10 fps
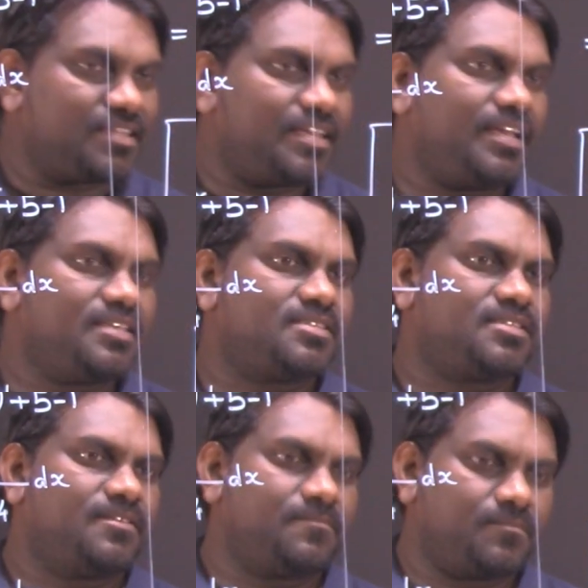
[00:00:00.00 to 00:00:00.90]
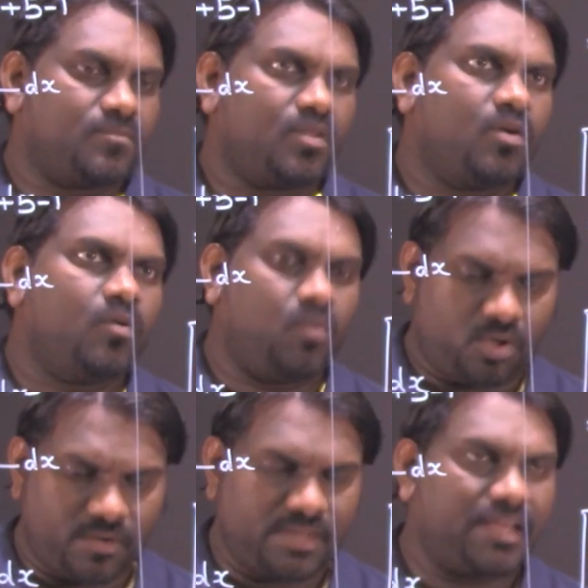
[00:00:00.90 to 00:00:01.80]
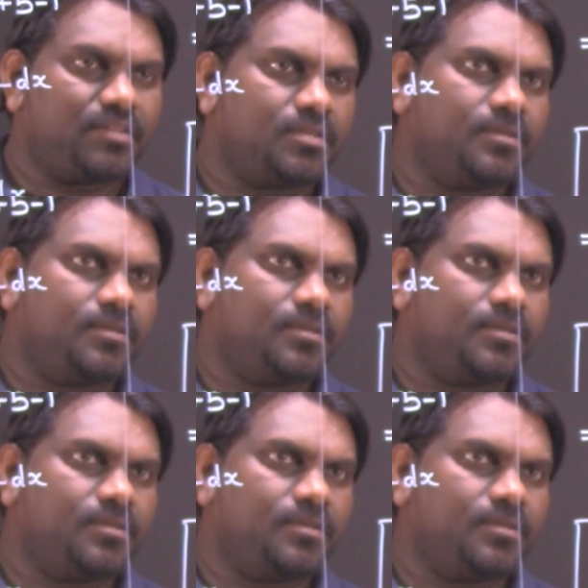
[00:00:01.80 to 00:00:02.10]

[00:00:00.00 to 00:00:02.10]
case, what you will get?